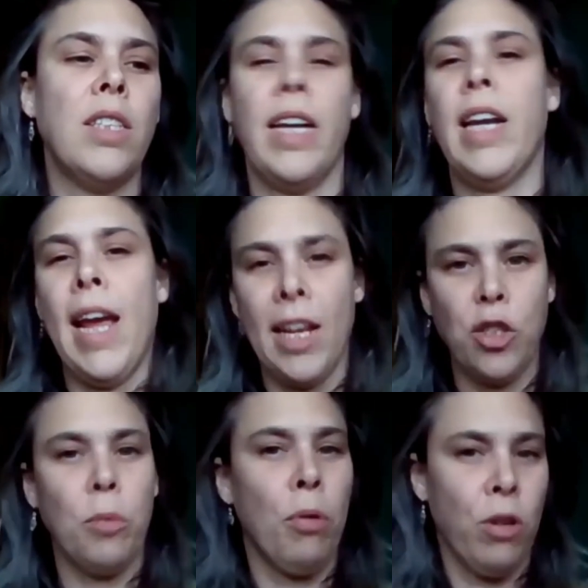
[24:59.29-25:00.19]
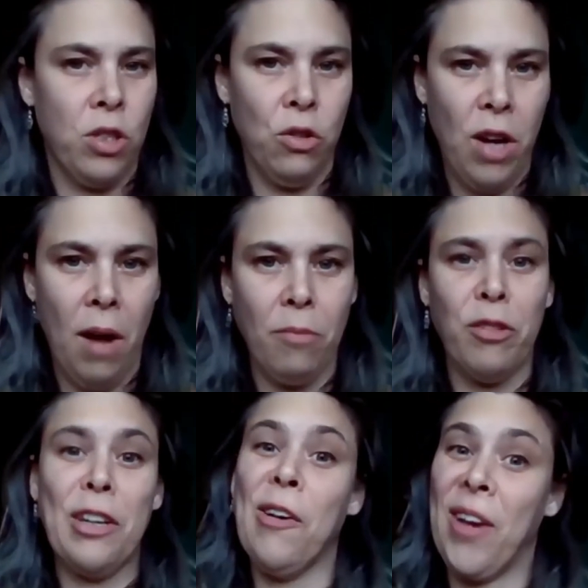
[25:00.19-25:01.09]
enhance your personal
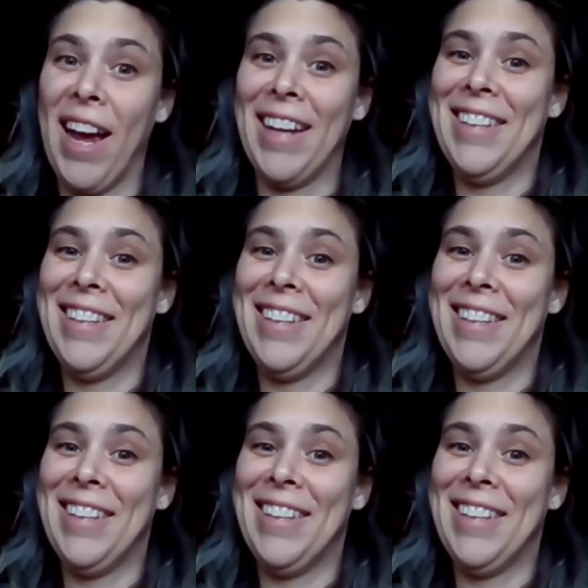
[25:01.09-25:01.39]
comfort. Okay,